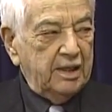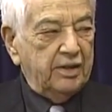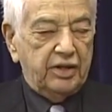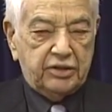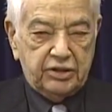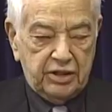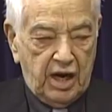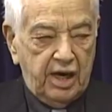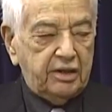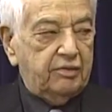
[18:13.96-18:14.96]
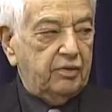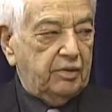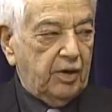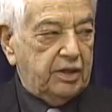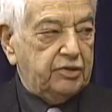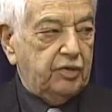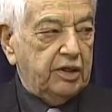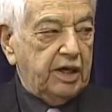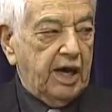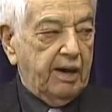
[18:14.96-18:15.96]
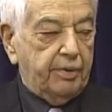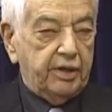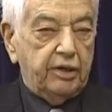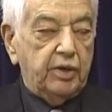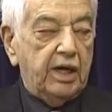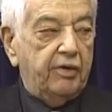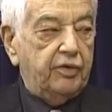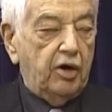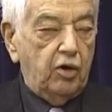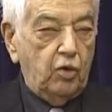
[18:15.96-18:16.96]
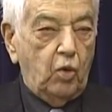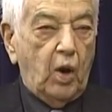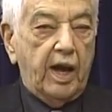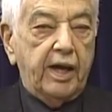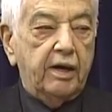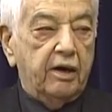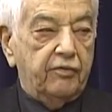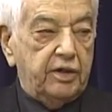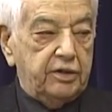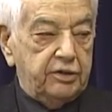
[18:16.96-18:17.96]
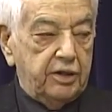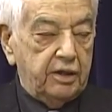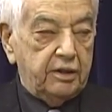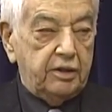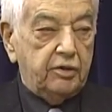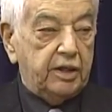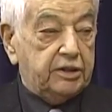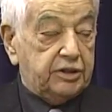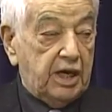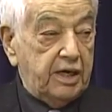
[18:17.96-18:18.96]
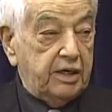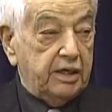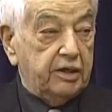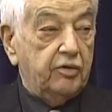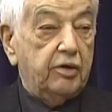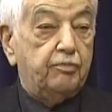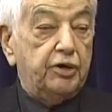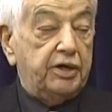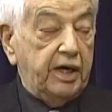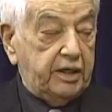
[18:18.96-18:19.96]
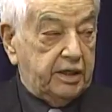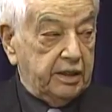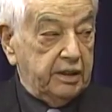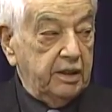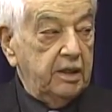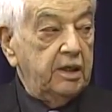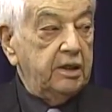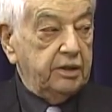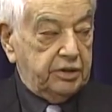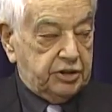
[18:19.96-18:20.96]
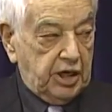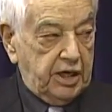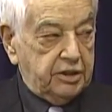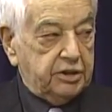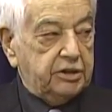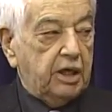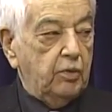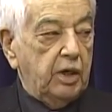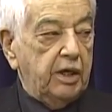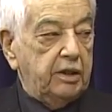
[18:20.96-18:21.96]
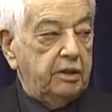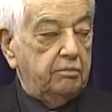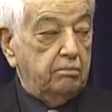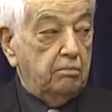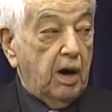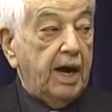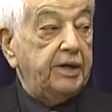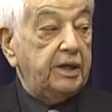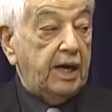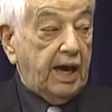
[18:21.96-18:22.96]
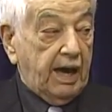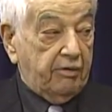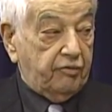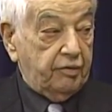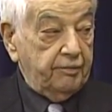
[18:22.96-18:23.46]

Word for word: This is not what is really happening. We have no way of uh, you know, extending or predicting the changes that we might have.